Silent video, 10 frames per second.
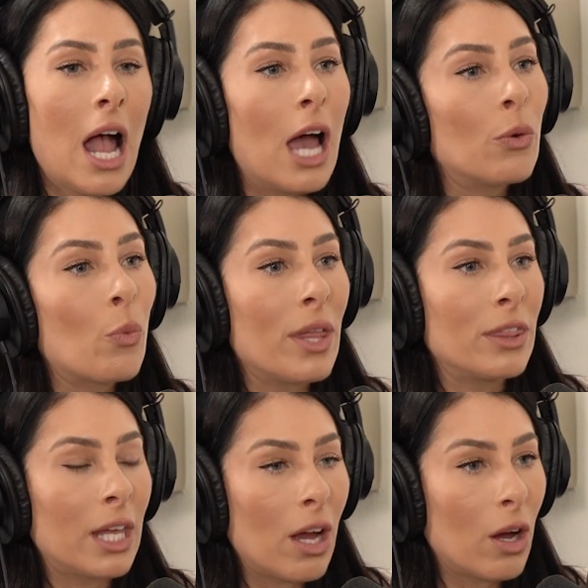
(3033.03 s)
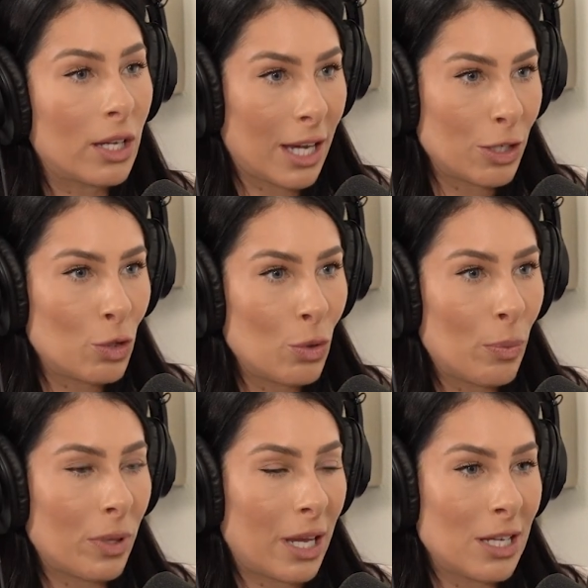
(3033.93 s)
And when they get to a
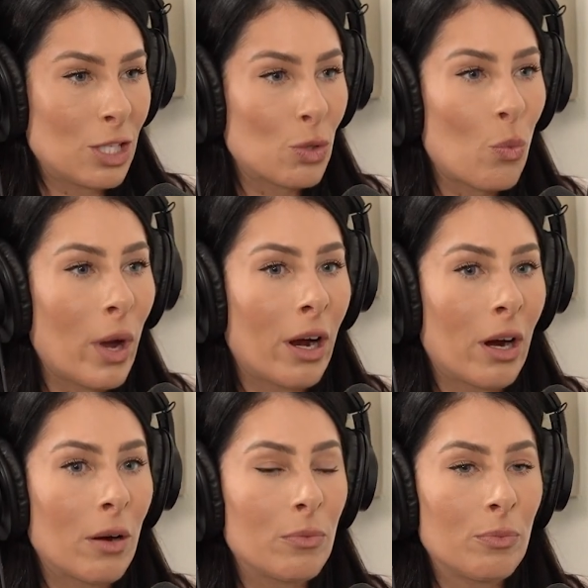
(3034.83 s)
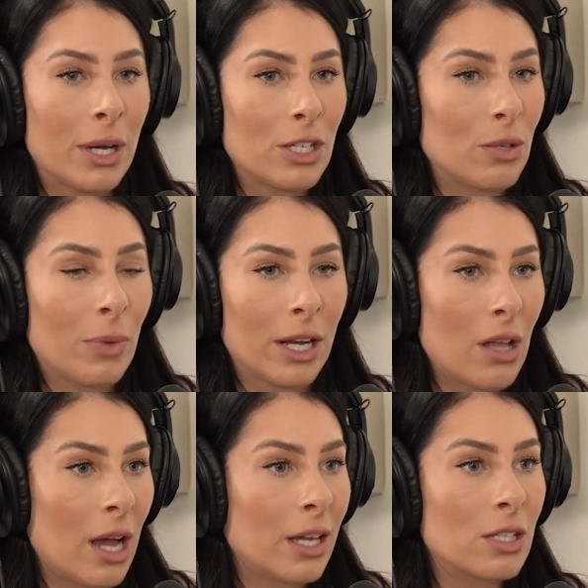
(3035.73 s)
place where my
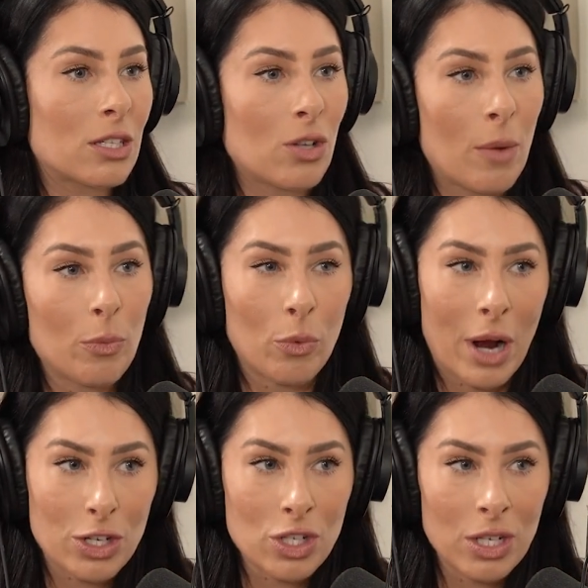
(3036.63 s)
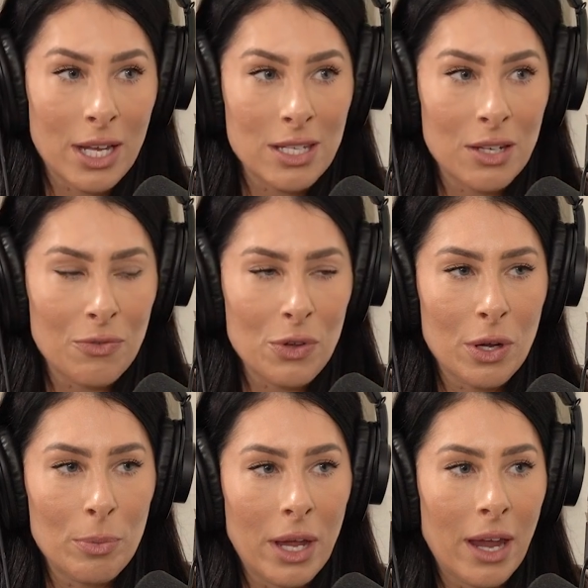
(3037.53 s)
clients stop rationalizing for
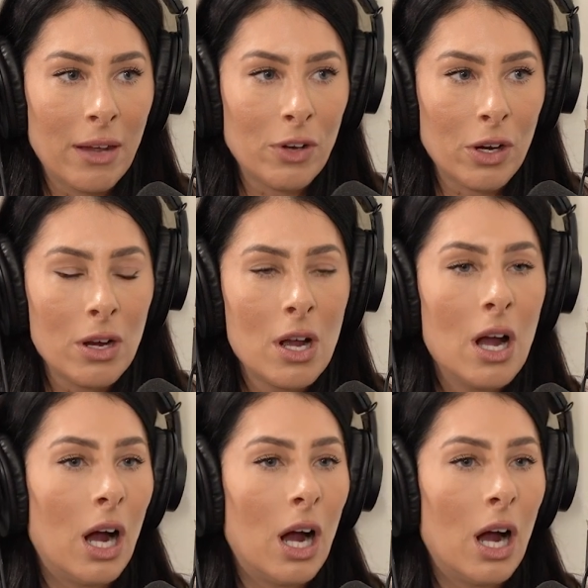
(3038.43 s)
their behavior,